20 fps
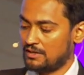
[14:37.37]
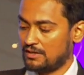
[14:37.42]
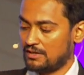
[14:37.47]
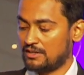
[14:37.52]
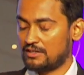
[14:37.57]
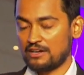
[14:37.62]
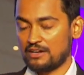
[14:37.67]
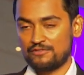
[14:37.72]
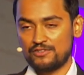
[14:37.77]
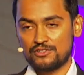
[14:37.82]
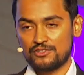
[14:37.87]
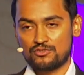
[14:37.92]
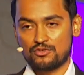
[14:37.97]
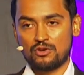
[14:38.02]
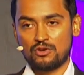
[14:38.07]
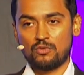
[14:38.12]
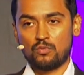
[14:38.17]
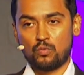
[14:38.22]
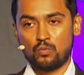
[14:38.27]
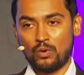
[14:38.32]

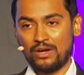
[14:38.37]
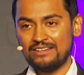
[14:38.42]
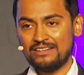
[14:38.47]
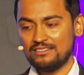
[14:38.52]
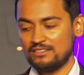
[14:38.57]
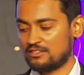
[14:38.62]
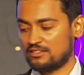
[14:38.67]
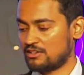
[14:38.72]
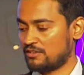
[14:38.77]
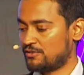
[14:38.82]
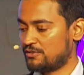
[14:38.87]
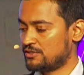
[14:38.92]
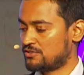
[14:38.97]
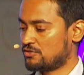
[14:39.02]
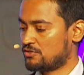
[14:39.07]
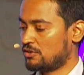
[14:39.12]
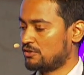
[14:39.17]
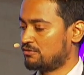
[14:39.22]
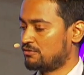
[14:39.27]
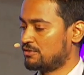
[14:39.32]
Graphitron 1,
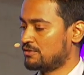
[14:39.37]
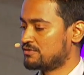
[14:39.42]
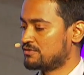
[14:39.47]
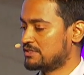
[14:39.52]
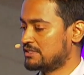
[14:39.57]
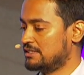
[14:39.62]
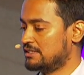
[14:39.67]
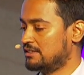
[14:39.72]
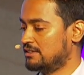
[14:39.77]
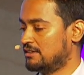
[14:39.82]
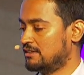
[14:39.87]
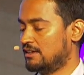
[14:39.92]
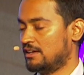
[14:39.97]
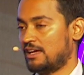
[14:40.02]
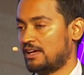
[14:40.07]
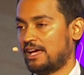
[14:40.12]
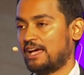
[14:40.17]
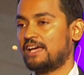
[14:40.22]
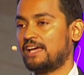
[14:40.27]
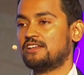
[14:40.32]
Graphitron 50,
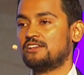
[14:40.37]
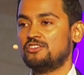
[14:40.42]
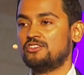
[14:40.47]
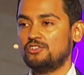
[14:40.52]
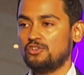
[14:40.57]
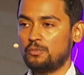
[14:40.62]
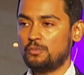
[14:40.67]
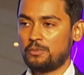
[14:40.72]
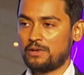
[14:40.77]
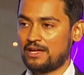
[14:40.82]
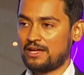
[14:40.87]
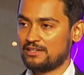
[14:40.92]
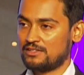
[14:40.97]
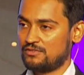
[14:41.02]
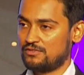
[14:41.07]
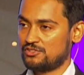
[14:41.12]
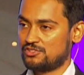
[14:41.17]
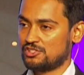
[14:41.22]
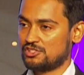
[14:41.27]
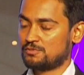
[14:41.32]
and a new plant
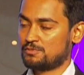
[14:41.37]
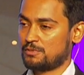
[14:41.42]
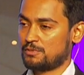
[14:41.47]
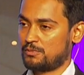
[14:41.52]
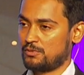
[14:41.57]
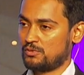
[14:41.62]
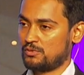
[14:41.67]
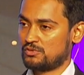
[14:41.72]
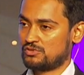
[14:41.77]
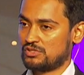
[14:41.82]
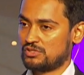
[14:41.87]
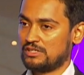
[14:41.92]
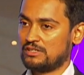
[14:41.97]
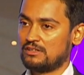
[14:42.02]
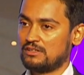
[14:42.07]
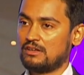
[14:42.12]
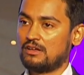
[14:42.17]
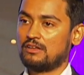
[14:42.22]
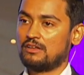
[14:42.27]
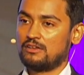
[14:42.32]
which is proposed in
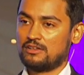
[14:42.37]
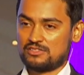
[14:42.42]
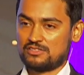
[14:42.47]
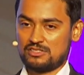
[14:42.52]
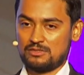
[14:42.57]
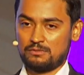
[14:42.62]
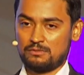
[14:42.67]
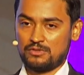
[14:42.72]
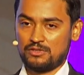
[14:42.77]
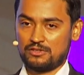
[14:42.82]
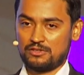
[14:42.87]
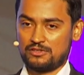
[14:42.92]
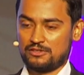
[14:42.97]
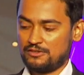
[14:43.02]
Luxembourg.